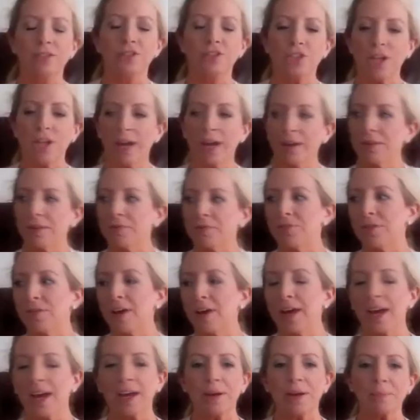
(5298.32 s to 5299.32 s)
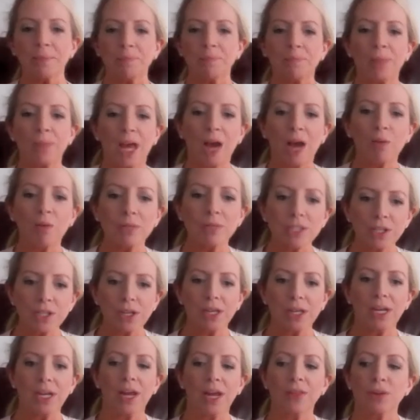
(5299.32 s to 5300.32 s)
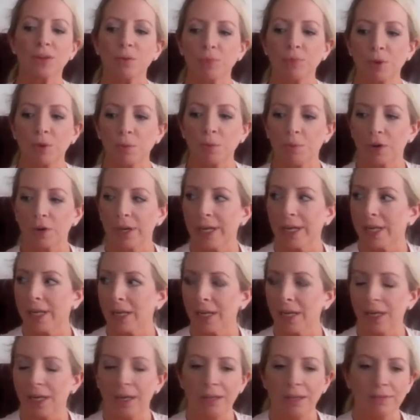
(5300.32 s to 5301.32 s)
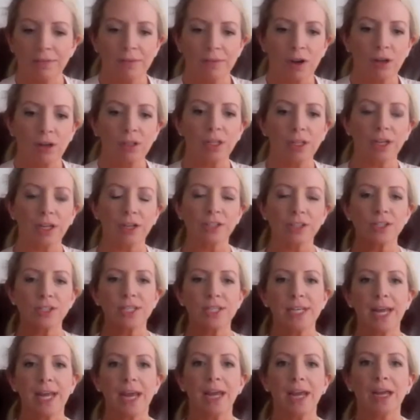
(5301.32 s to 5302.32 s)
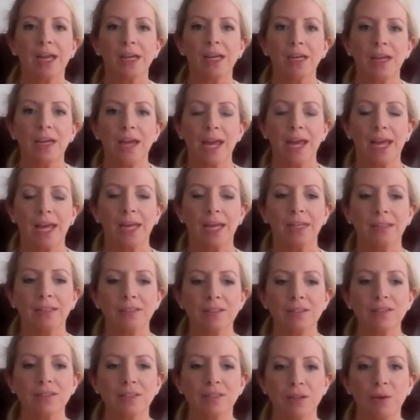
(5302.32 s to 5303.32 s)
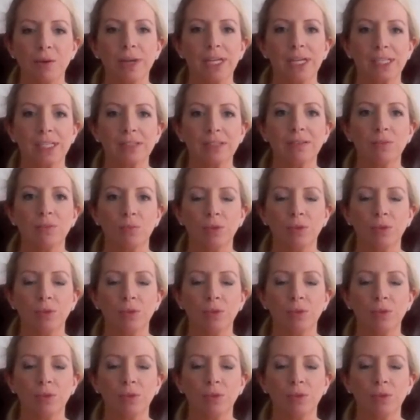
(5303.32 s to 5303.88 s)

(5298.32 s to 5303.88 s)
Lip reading: Chef, I was looking at the rubric earlier today, and so it,